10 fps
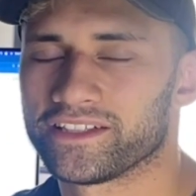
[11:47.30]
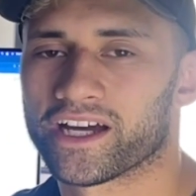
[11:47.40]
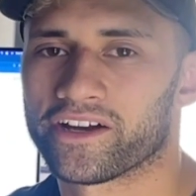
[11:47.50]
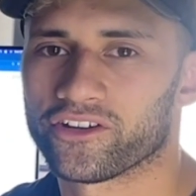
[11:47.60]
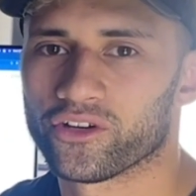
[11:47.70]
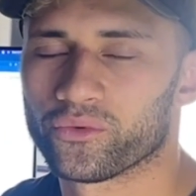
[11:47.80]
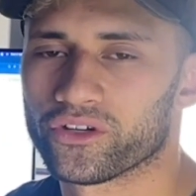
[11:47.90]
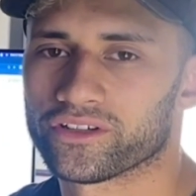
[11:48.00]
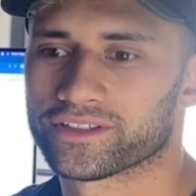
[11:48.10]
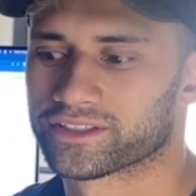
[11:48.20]
cardio
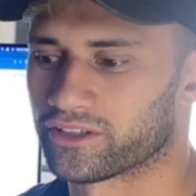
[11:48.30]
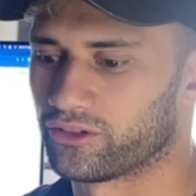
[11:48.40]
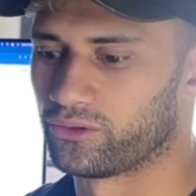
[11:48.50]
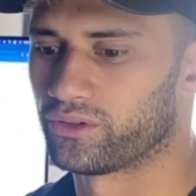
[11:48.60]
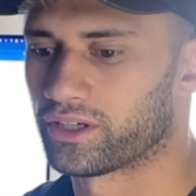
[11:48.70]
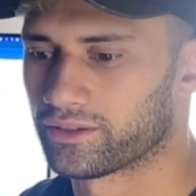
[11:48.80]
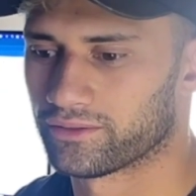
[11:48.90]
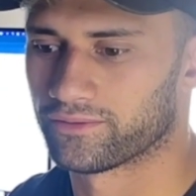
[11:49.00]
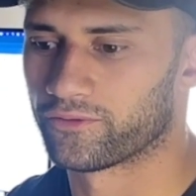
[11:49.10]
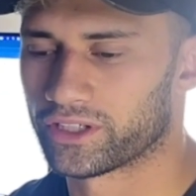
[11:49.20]
work. So
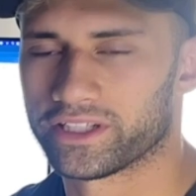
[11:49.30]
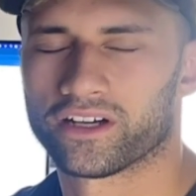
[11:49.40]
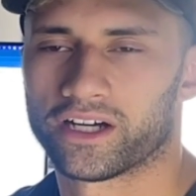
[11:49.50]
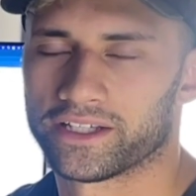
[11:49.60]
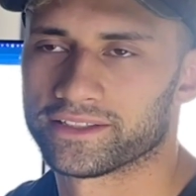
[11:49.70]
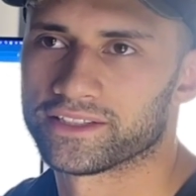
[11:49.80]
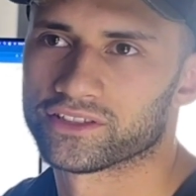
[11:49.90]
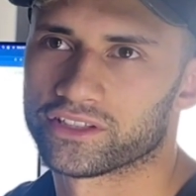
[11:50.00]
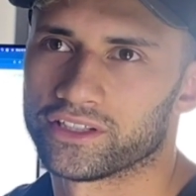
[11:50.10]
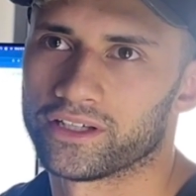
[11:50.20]
really high
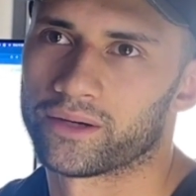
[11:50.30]
intensity.